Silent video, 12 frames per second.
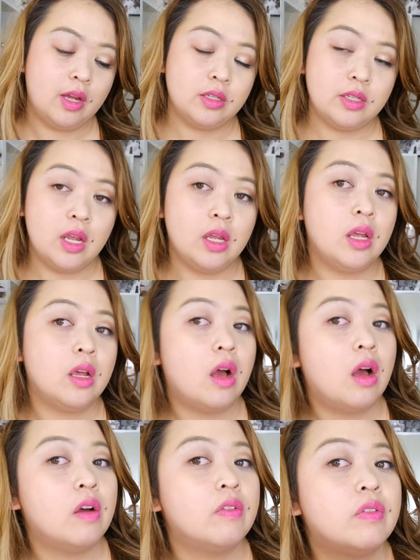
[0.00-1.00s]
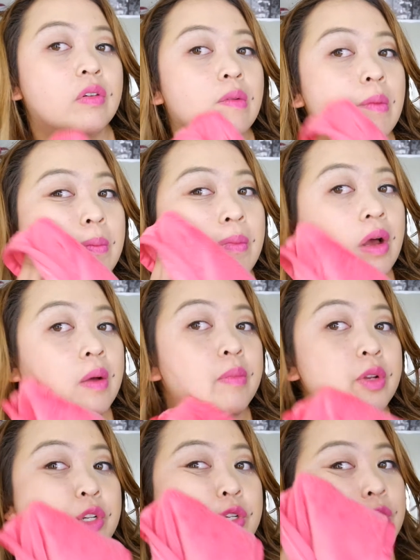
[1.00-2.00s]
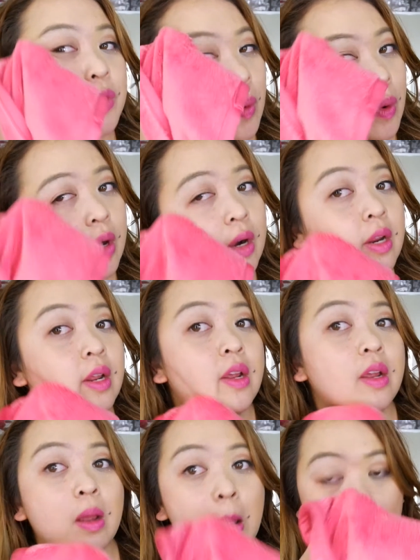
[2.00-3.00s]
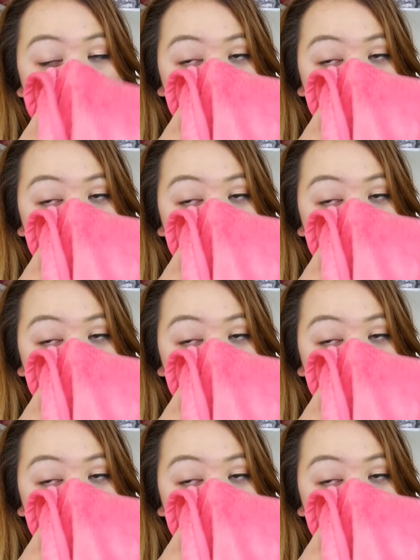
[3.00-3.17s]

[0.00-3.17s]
at taking off a majority